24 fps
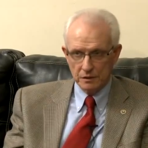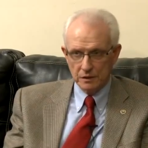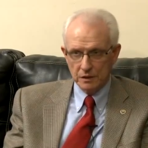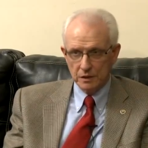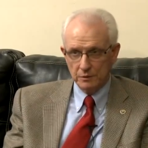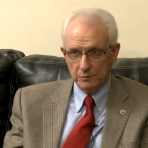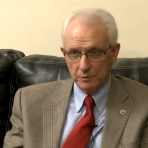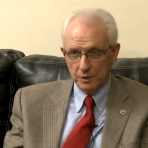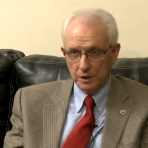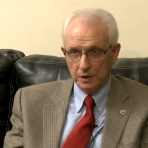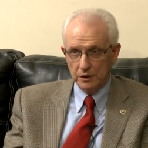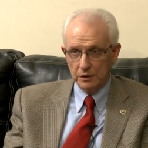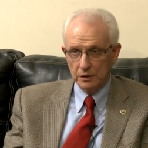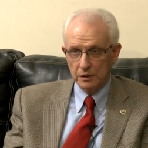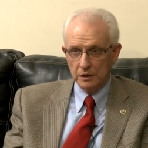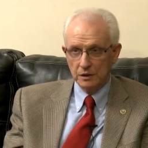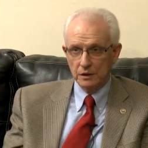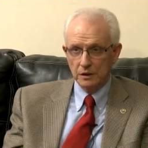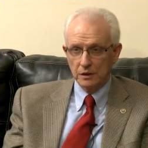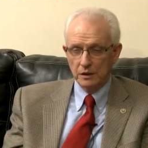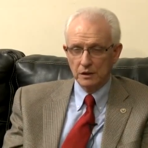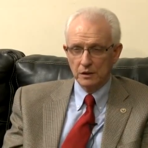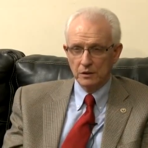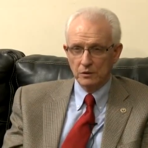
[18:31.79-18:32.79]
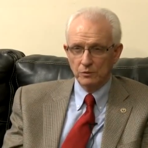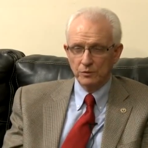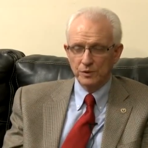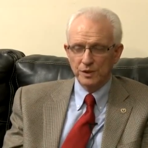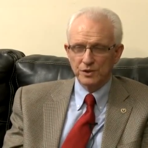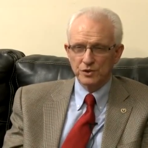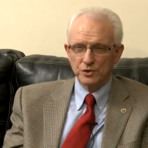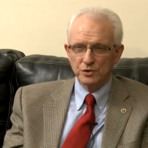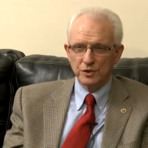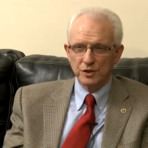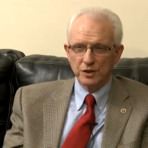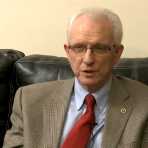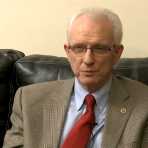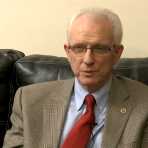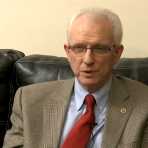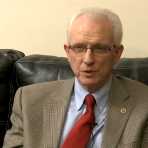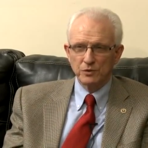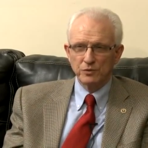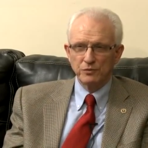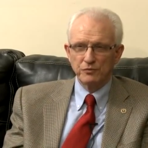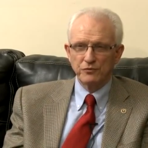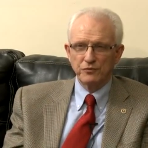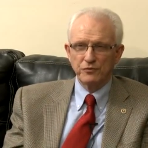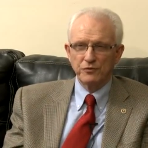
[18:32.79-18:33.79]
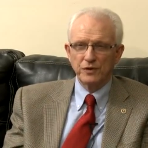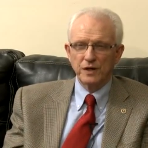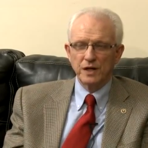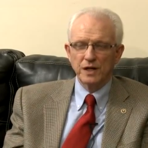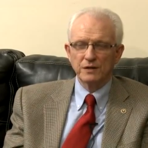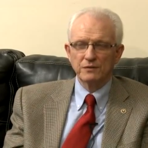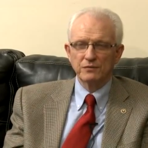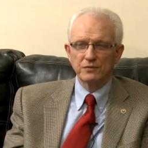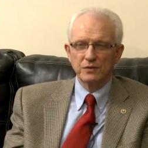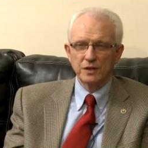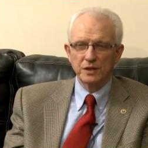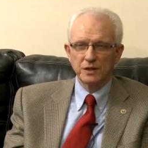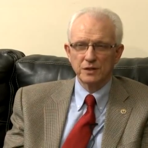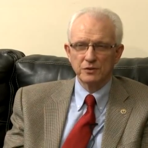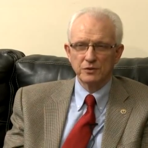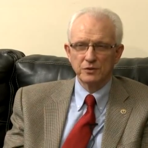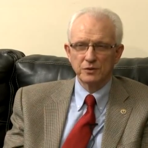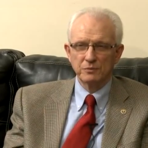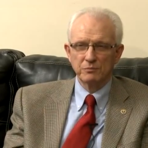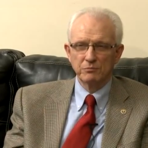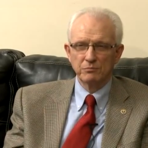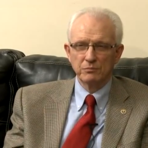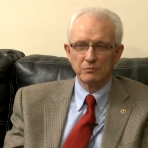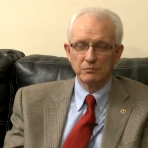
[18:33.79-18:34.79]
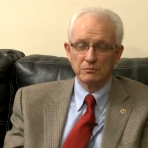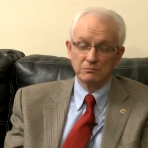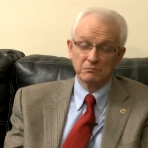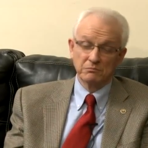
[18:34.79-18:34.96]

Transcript: I mean, we are talking about 500,